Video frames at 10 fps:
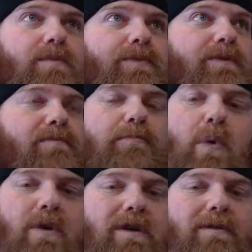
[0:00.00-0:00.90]
There's
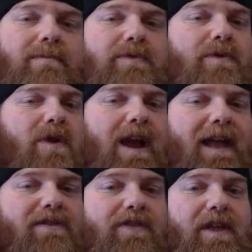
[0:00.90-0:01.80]
boredom, there's all
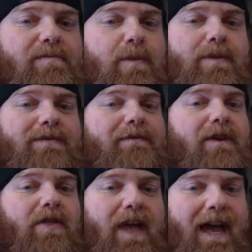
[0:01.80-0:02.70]
kinds of things, but we
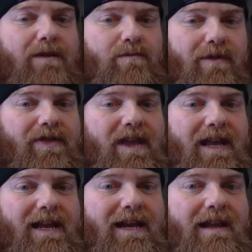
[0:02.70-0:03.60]
fill that with the
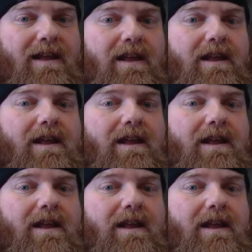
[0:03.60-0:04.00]
eating,